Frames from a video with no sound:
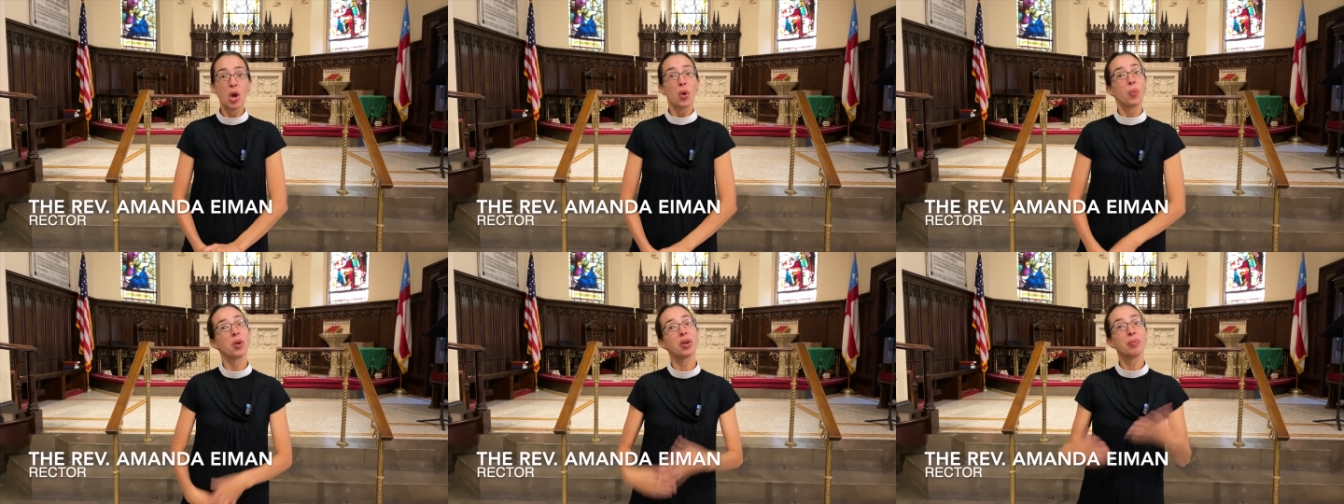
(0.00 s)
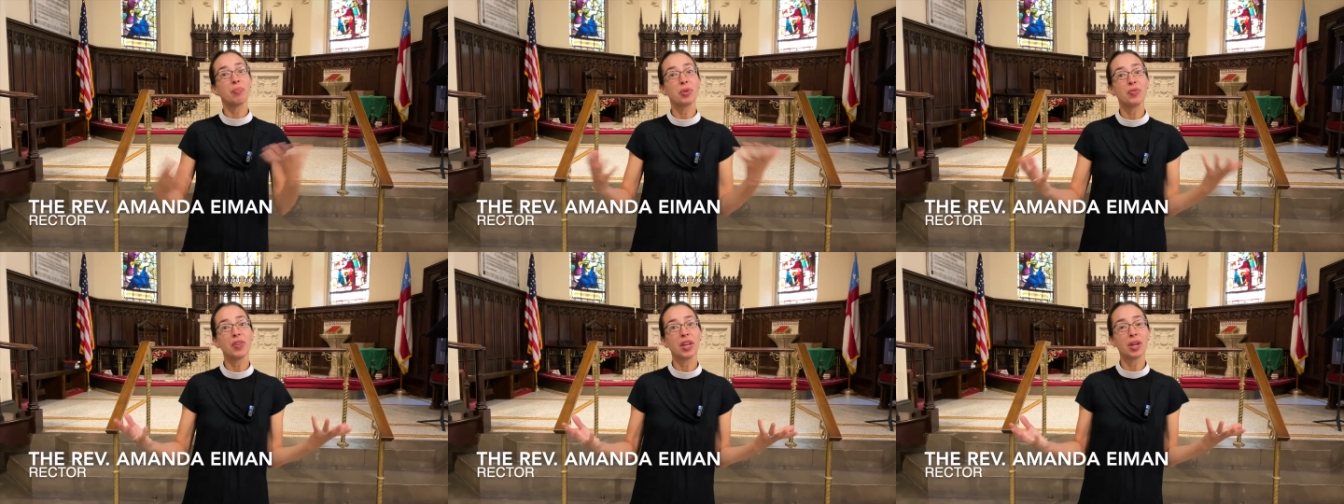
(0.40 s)
We are
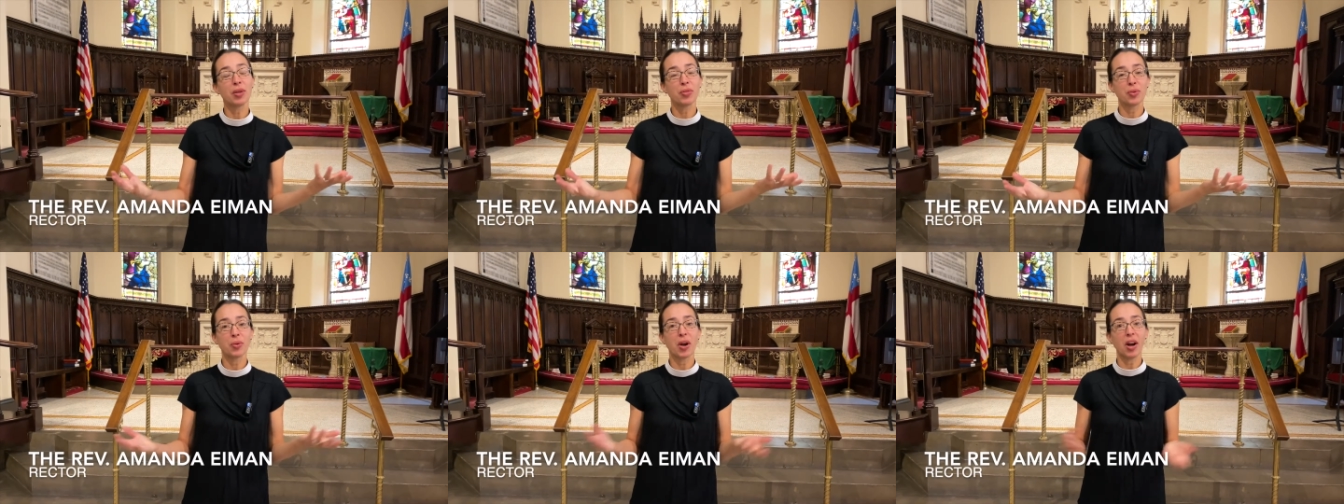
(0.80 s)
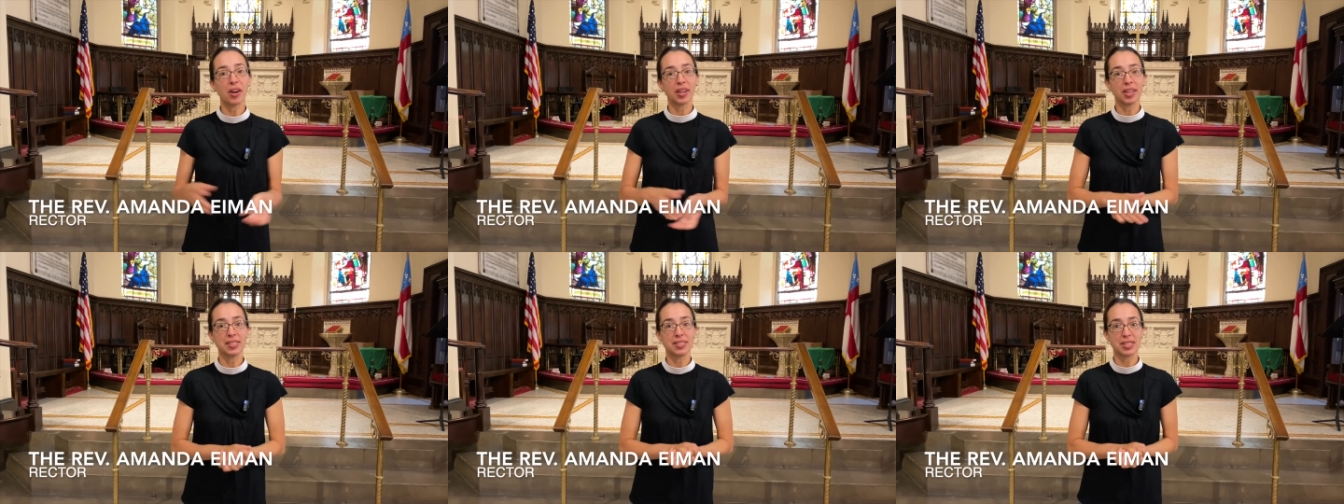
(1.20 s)
moving through
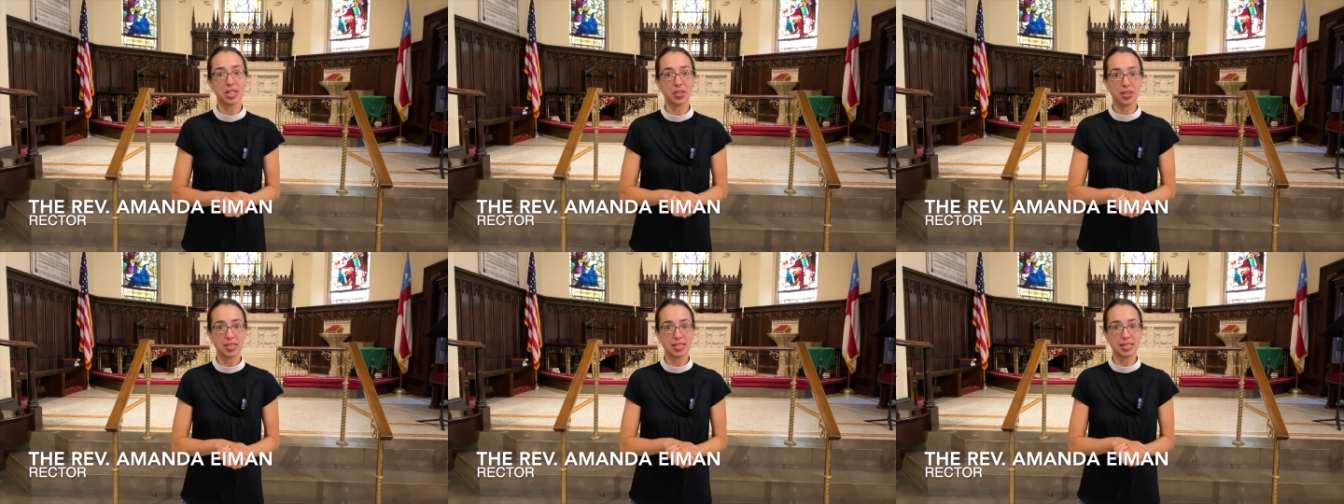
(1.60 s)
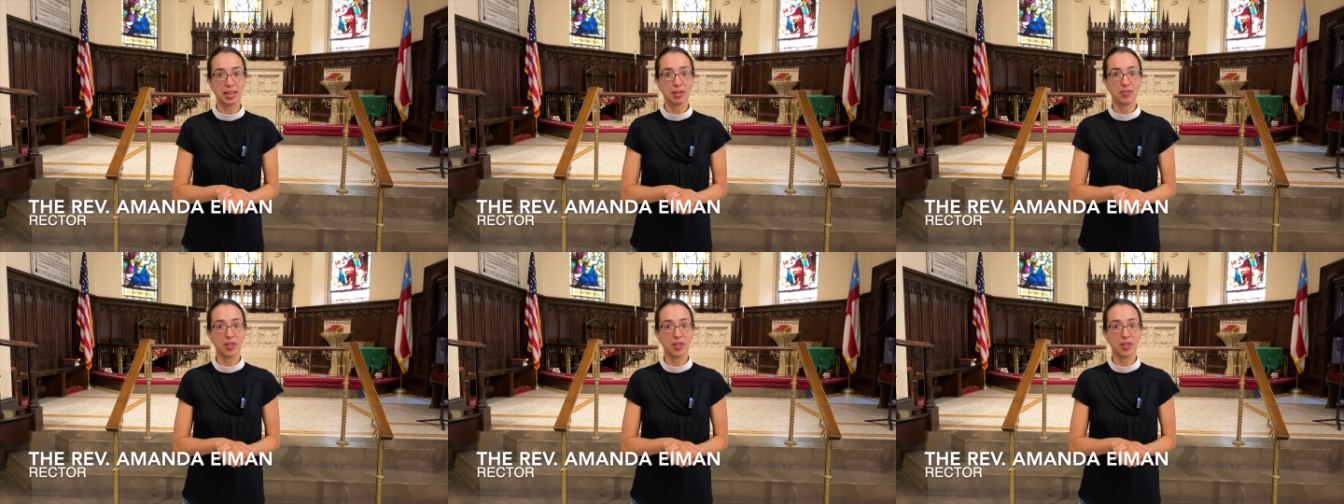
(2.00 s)
August here at St.